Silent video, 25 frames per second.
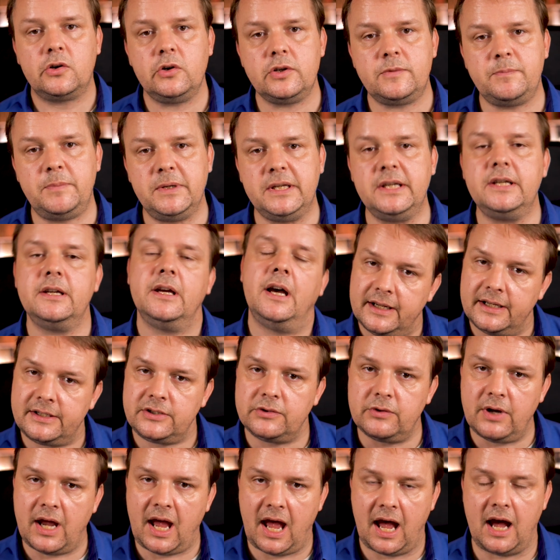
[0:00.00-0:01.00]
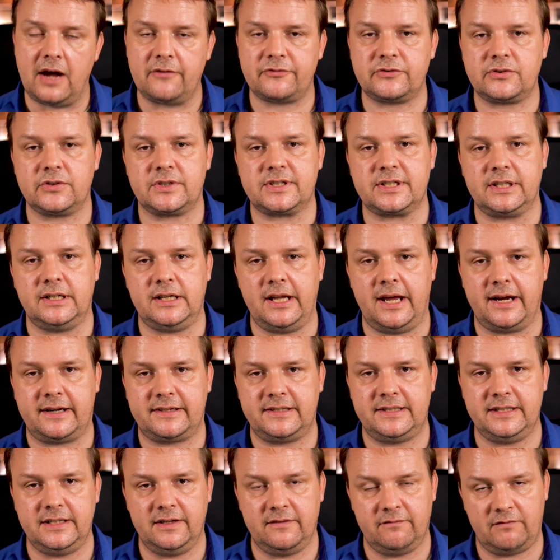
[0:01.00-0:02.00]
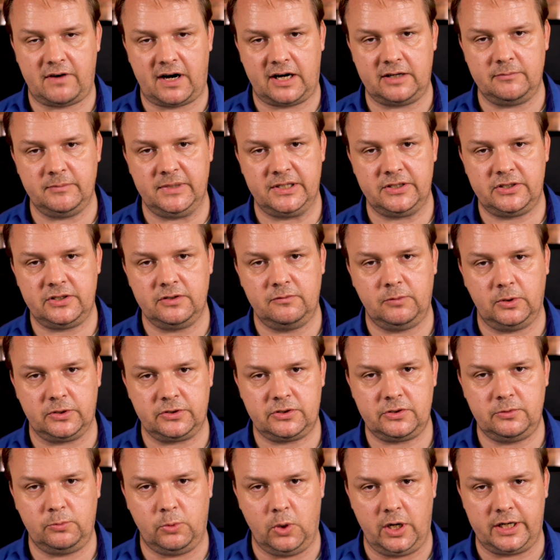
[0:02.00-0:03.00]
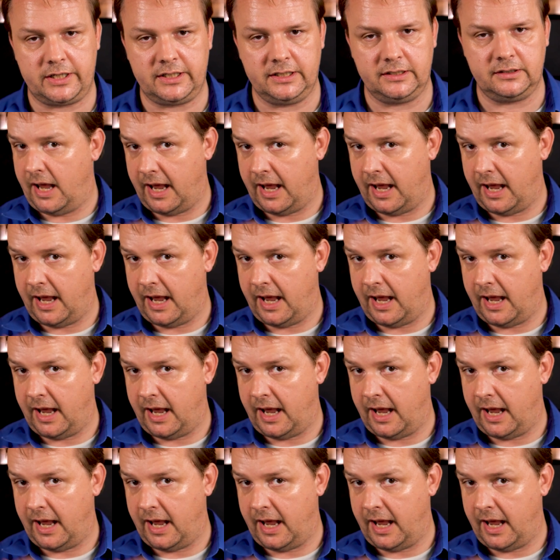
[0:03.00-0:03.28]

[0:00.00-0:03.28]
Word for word: Could be that you have to select the environment you want to work in.